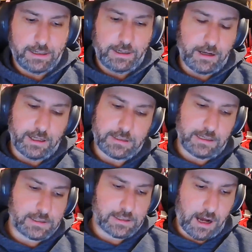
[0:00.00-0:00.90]

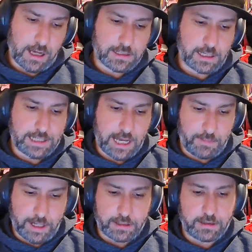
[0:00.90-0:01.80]
It's guys like Dan
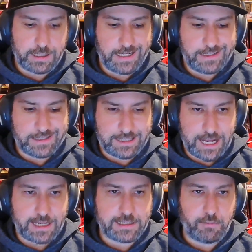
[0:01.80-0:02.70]
Butler that need to
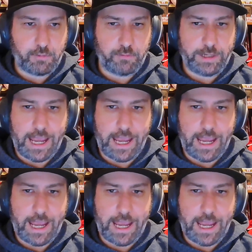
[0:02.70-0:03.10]
stand up when we